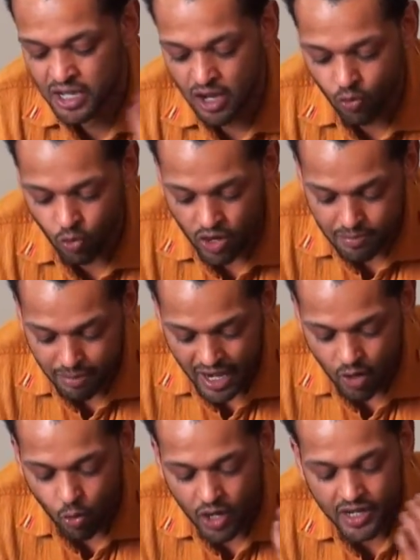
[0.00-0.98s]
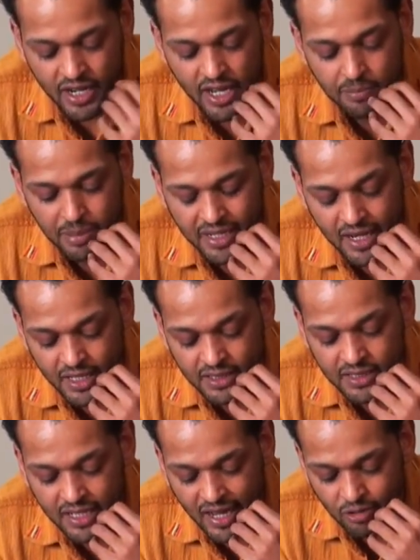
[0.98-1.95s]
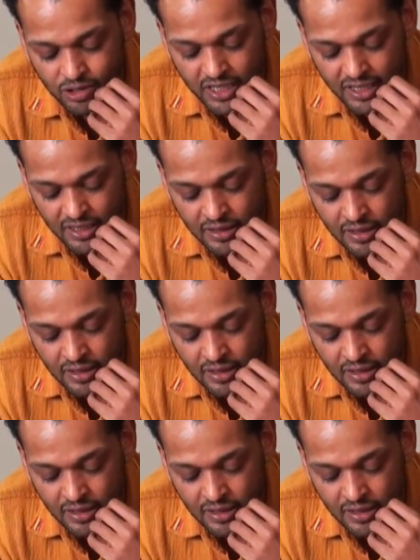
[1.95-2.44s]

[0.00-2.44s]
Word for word: "one by one" and "beyond counting."